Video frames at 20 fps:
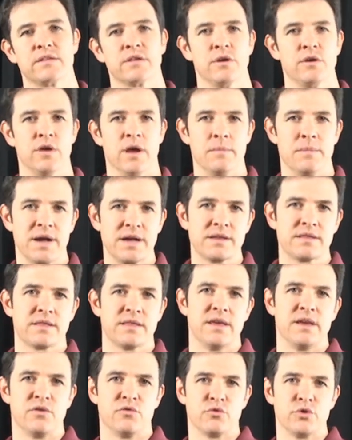So amongst
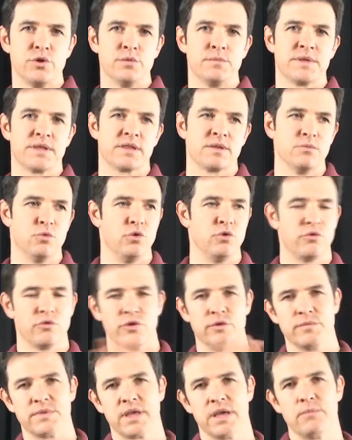their groups, small
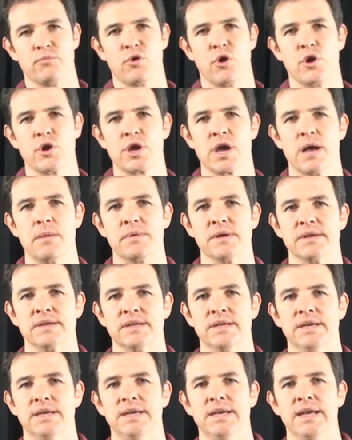groups, they broke up
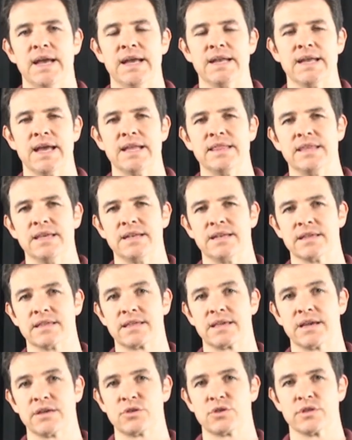and had their
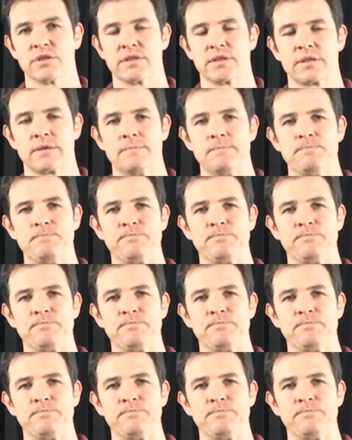discussions.